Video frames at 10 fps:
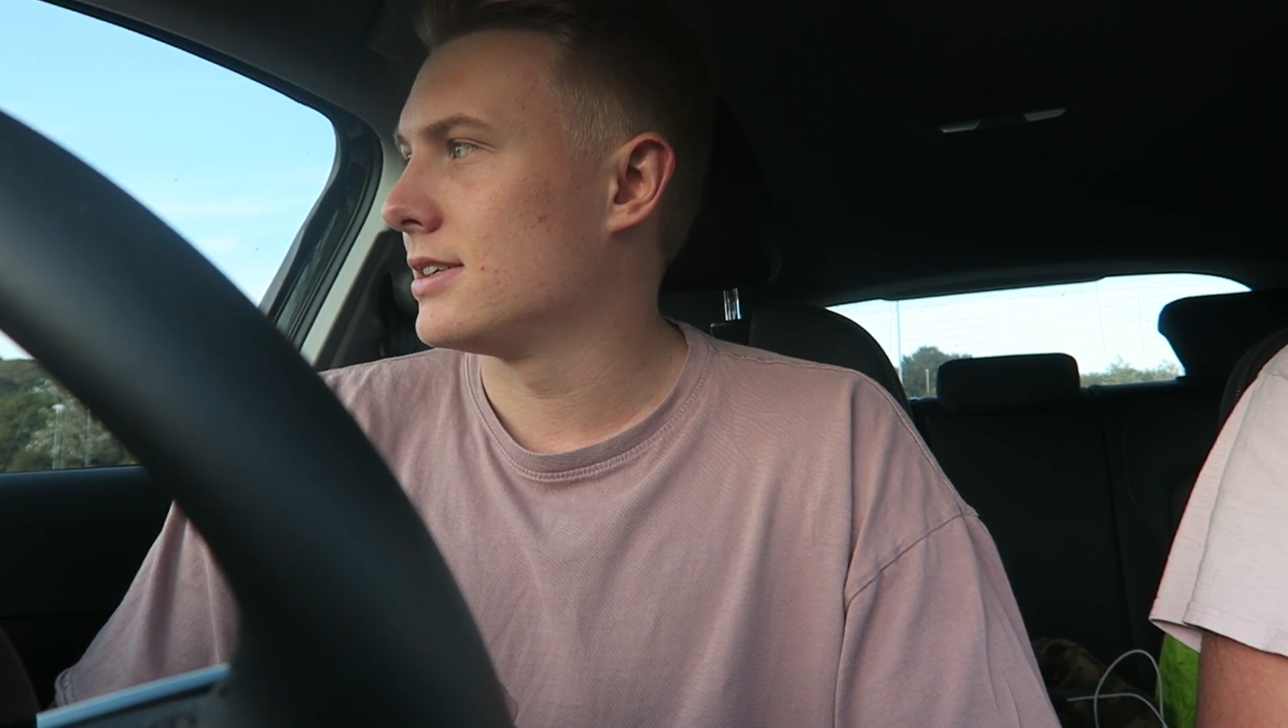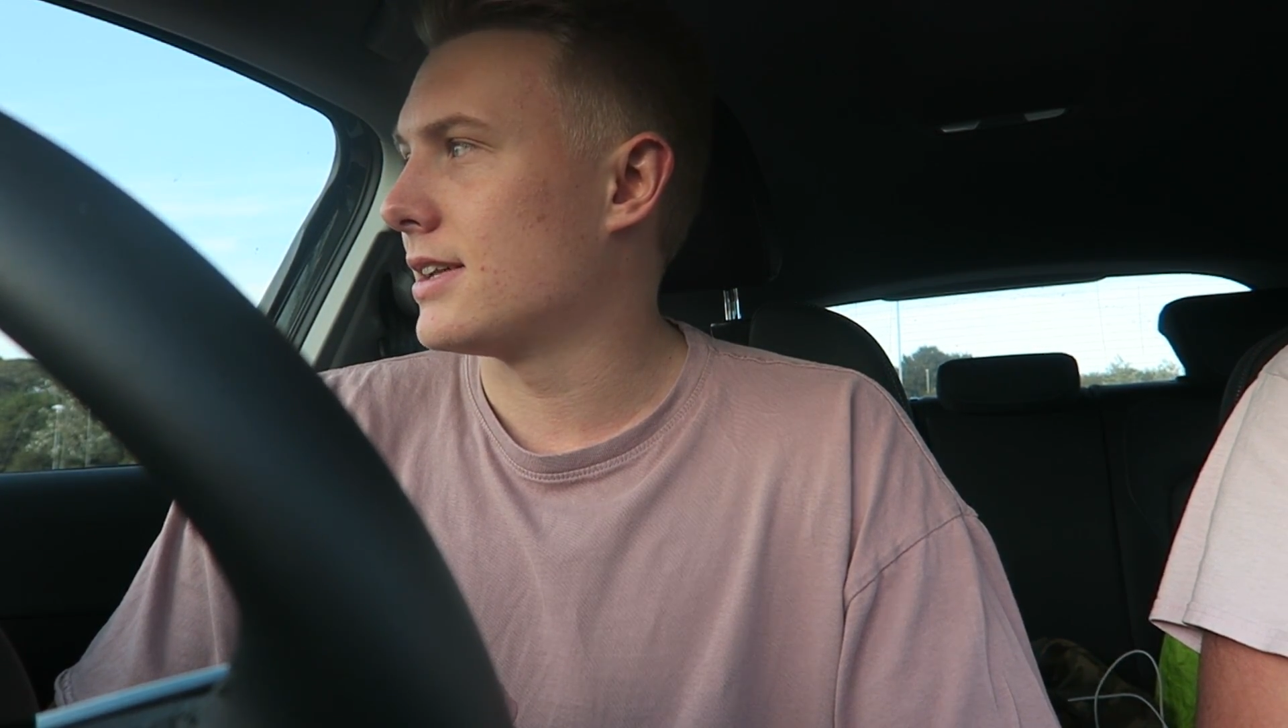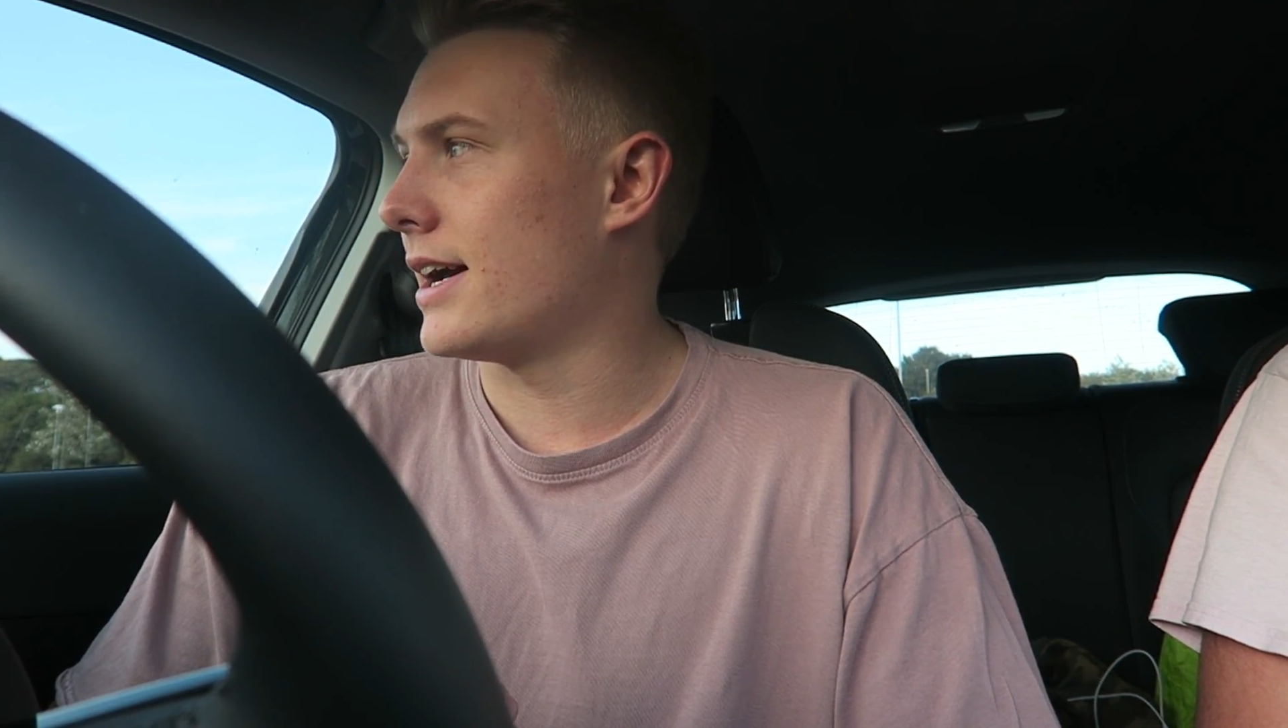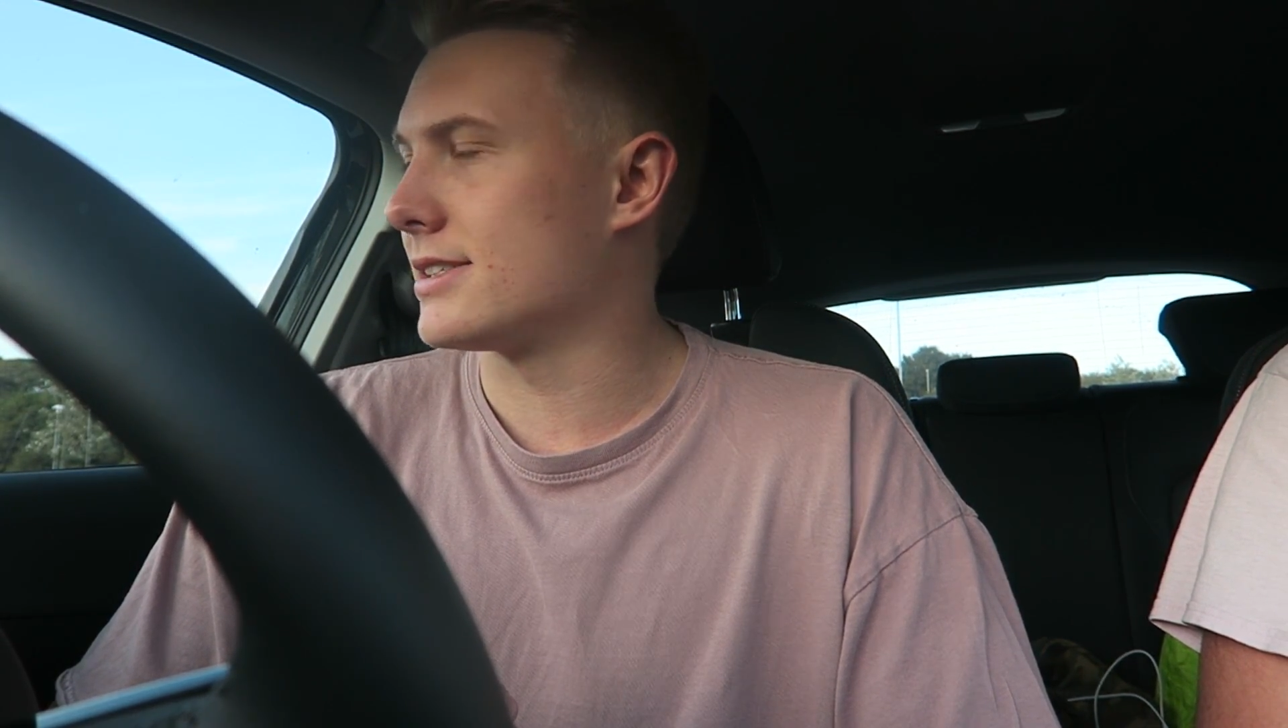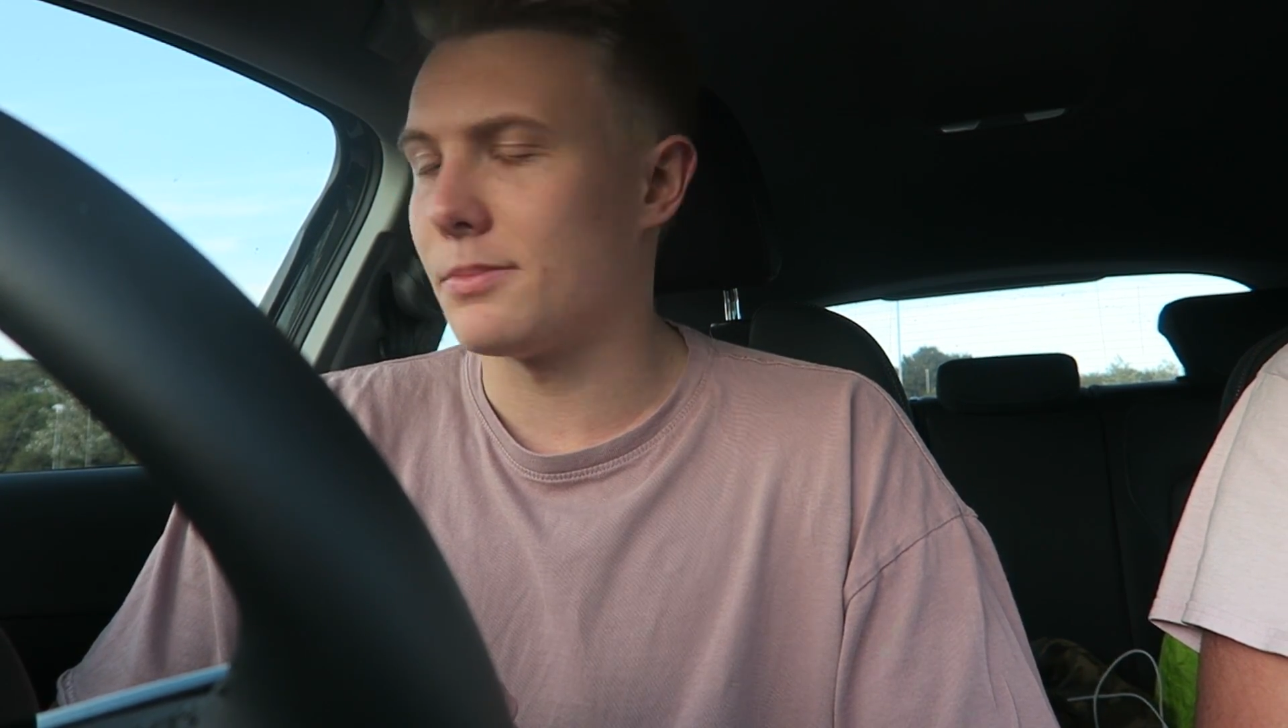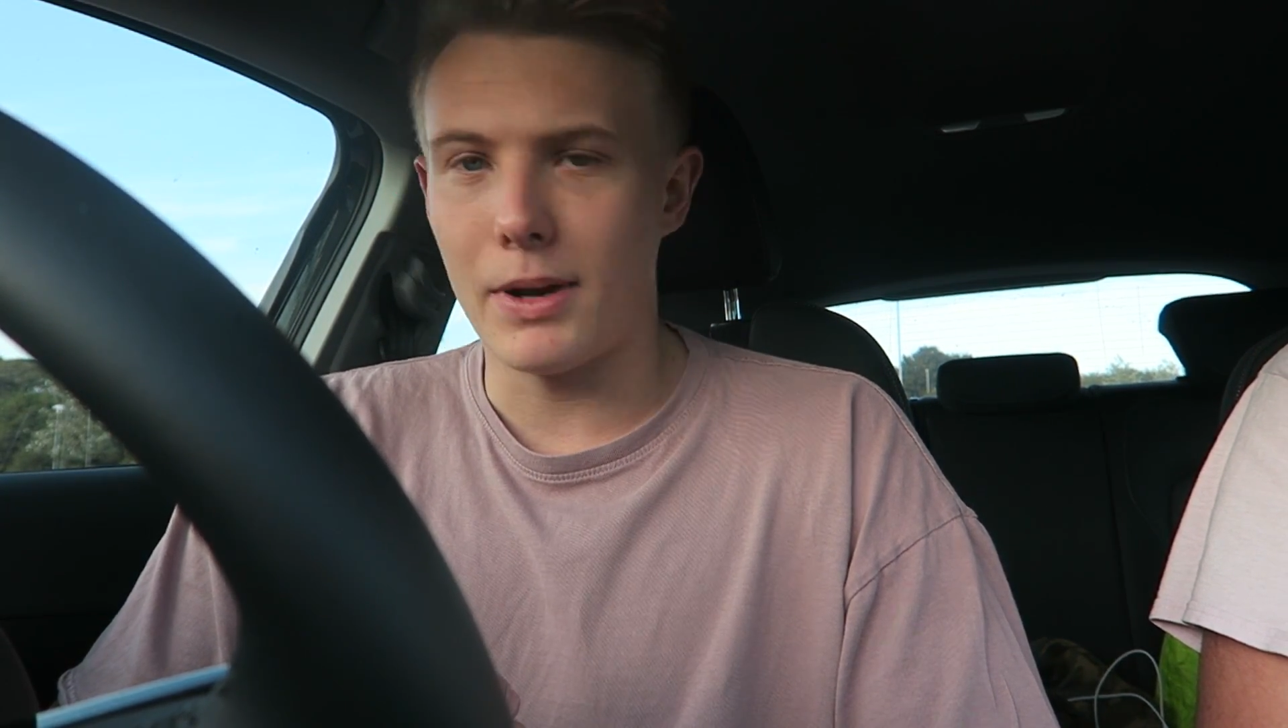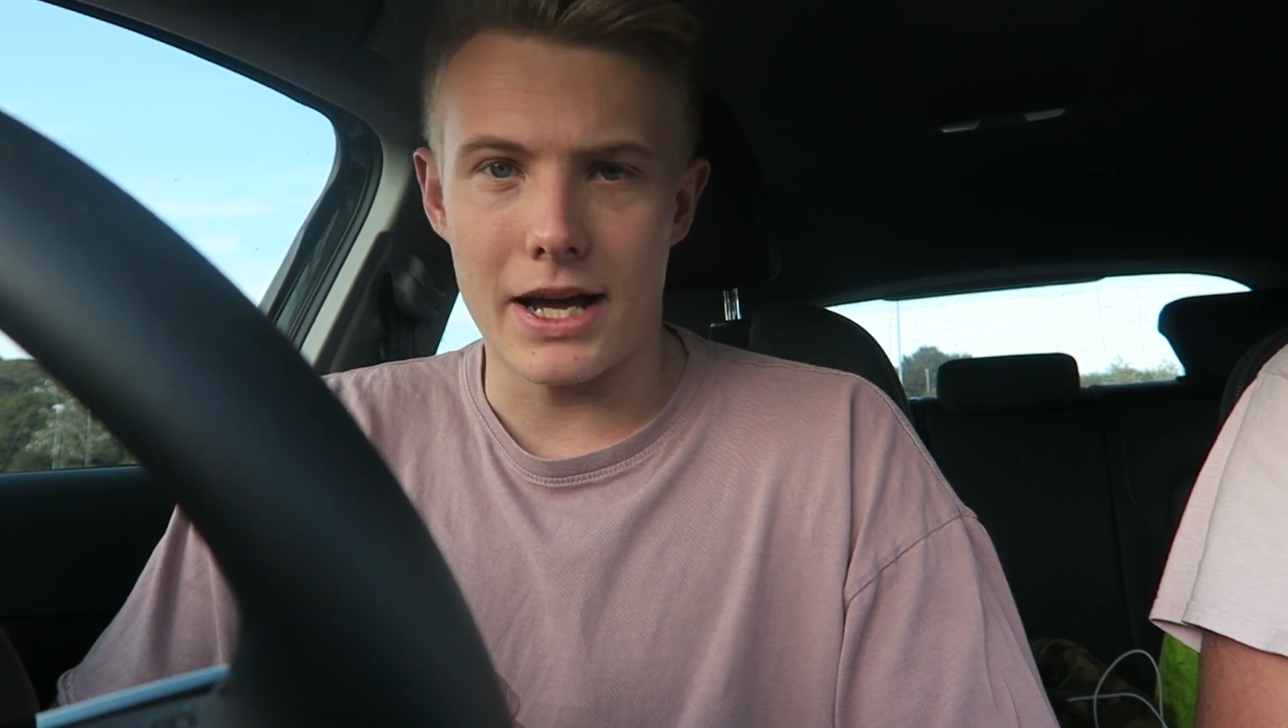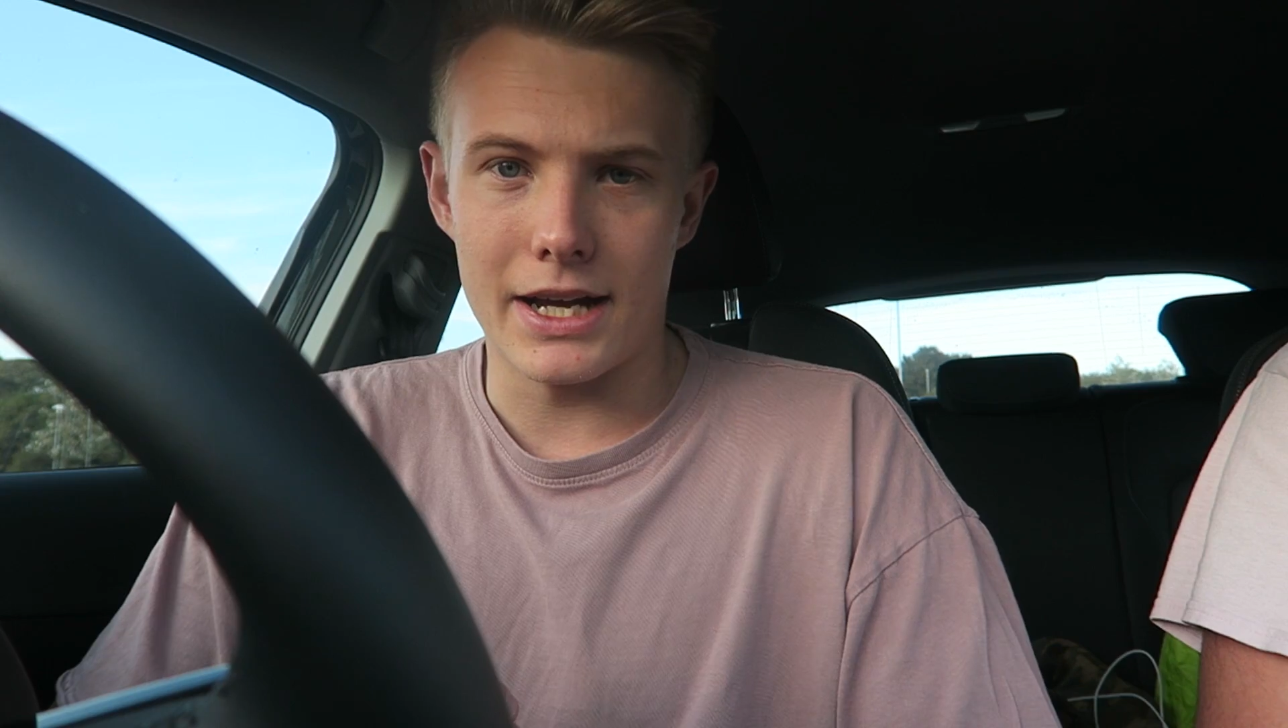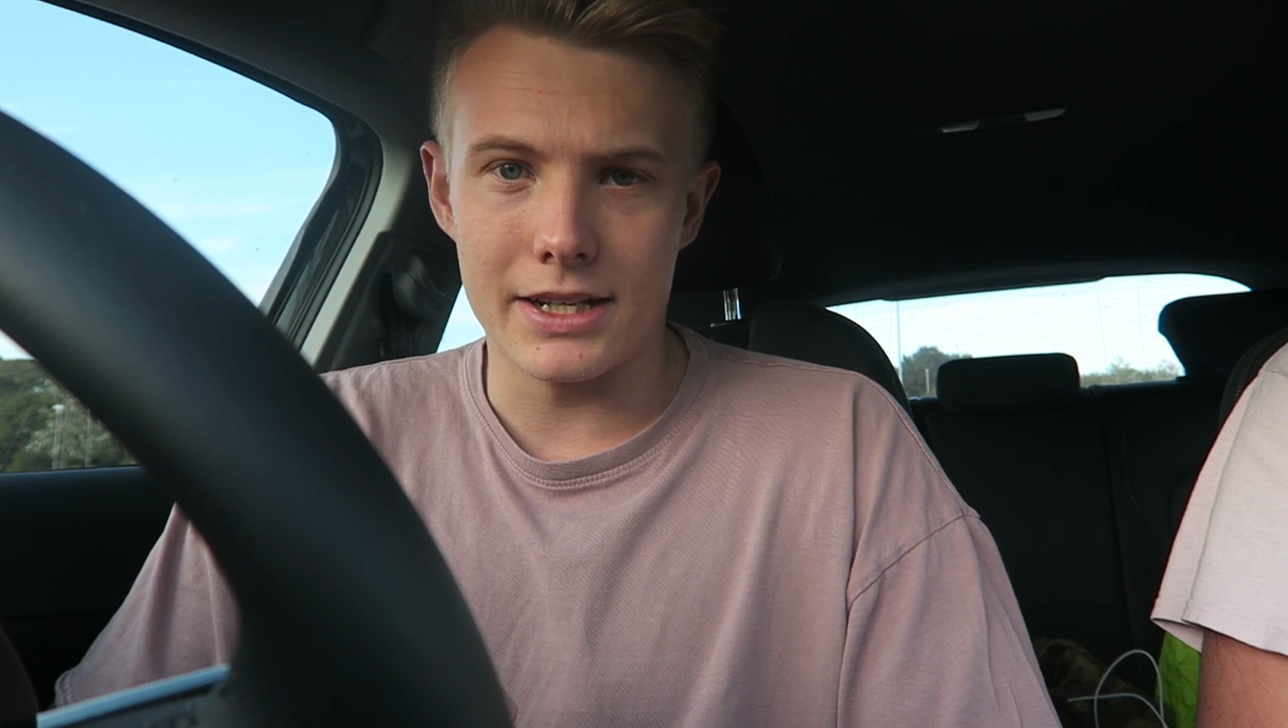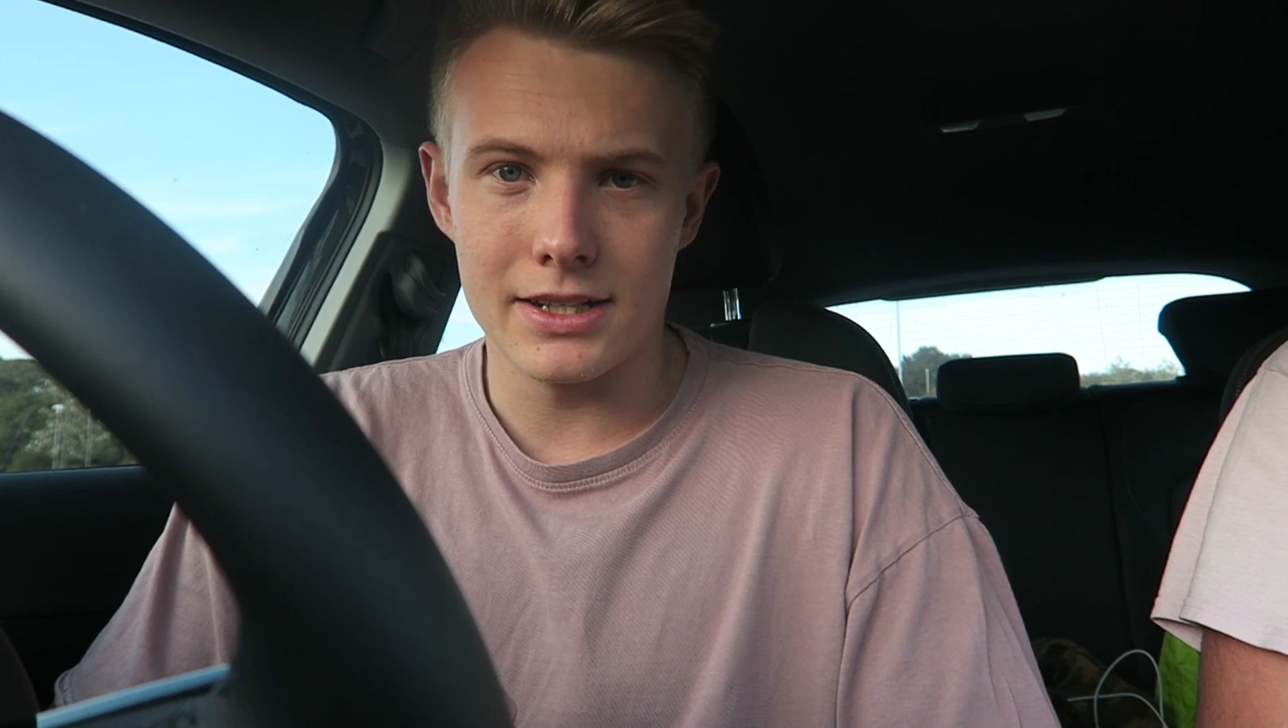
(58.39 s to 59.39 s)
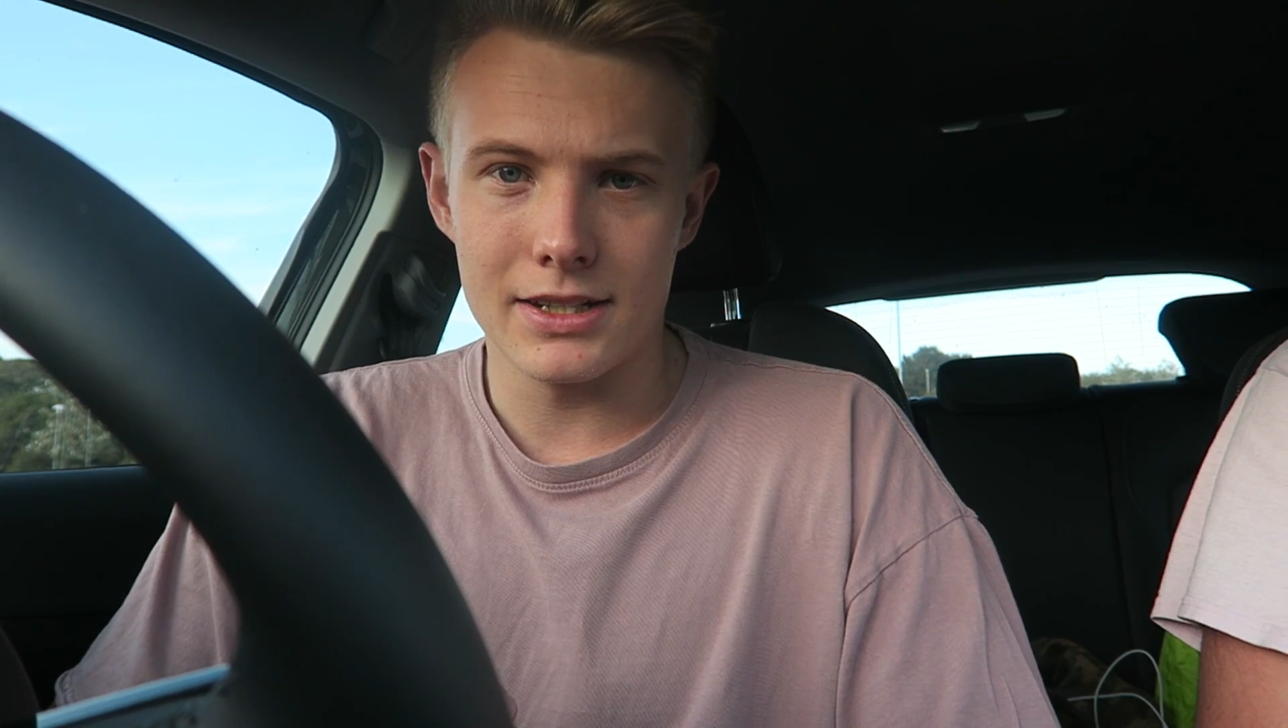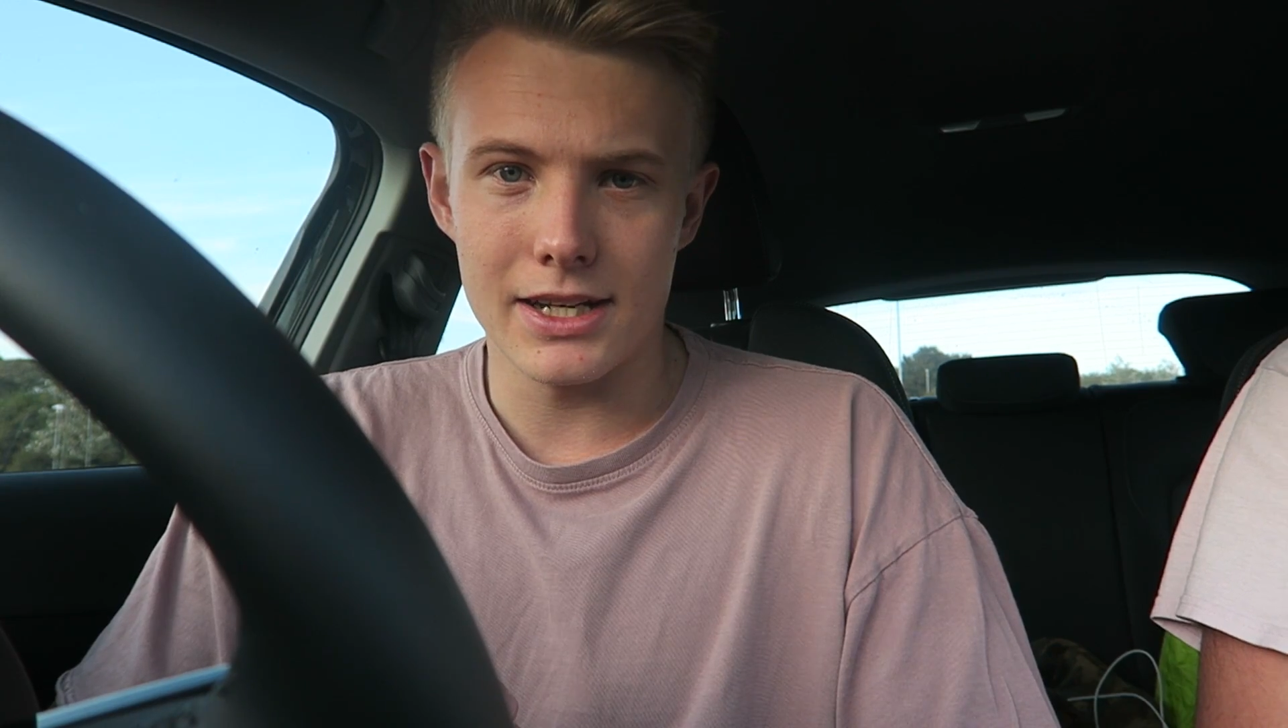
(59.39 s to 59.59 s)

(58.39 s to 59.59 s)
that is the plan.